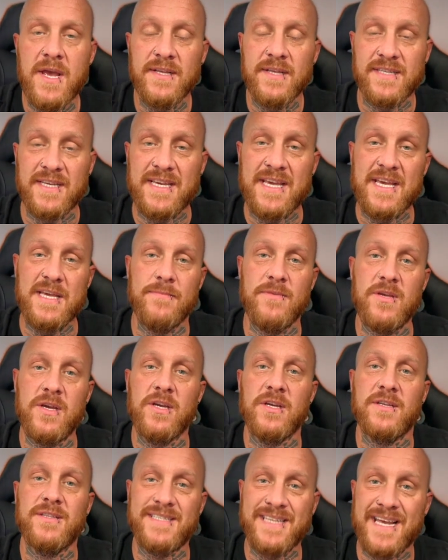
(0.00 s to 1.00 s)
to keep
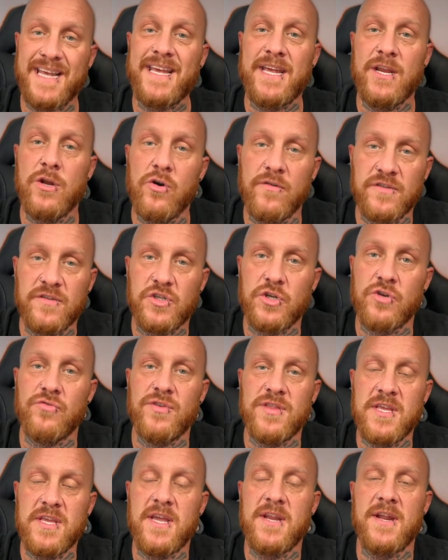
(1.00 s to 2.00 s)
you ticking over
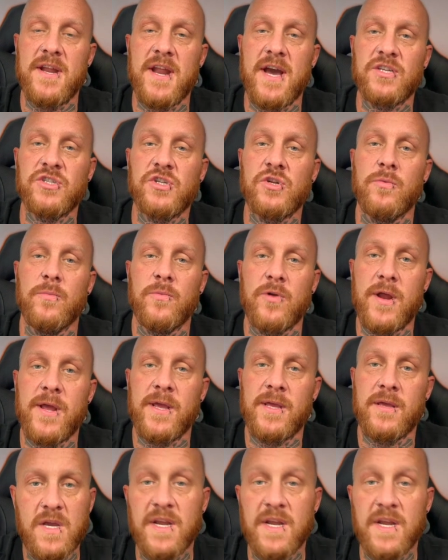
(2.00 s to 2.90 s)
during the international break.